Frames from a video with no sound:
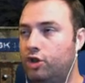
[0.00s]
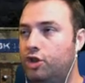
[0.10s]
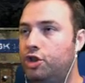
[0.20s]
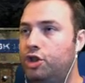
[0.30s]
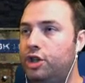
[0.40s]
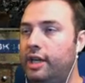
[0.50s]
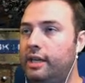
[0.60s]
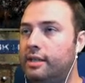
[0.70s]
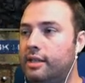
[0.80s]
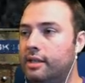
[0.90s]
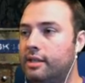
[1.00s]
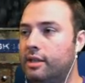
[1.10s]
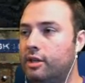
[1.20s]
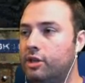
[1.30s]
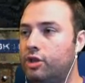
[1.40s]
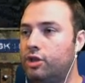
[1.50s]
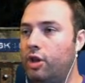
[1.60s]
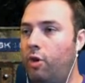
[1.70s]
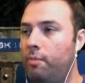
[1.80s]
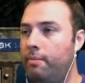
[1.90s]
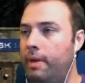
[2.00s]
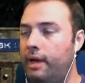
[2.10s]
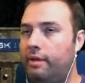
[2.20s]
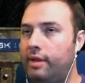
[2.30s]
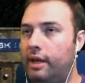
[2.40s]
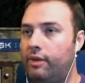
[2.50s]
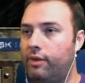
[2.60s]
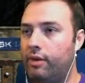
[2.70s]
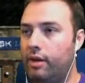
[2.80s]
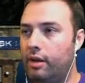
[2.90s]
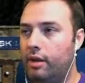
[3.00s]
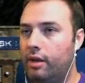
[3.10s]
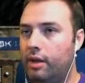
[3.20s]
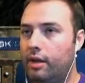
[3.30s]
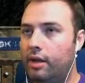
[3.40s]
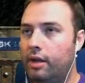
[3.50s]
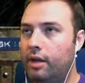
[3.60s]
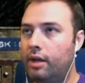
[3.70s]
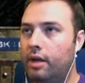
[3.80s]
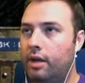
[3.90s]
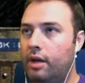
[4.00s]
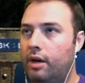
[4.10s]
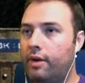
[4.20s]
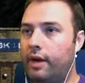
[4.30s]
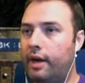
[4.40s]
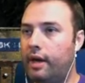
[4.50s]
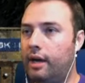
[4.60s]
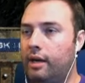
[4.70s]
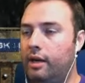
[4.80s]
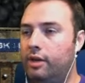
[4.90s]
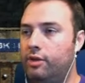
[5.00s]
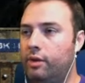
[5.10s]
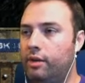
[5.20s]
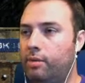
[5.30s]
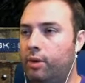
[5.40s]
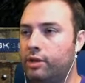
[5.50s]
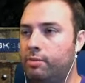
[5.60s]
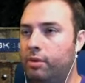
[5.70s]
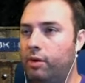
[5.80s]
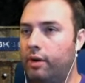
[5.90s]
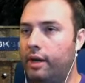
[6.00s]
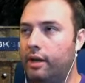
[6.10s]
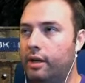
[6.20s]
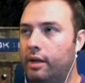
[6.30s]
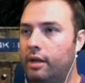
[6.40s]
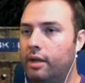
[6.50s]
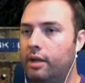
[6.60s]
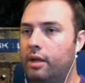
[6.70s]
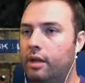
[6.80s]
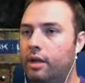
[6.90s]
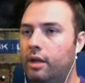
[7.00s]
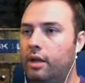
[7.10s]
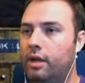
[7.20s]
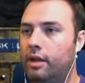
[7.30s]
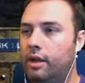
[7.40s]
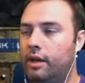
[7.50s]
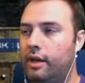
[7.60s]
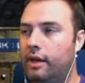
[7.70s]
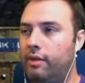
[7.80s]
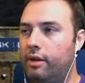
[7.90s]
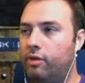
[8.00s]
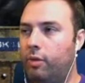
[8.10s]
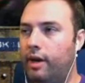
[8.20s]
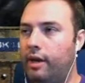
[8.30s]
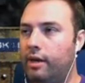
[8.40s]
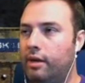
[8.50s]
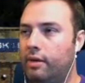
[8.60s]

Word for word: Jesus! There's so many of these! Okay, I'm gonna do a little more exploring. I think down this way.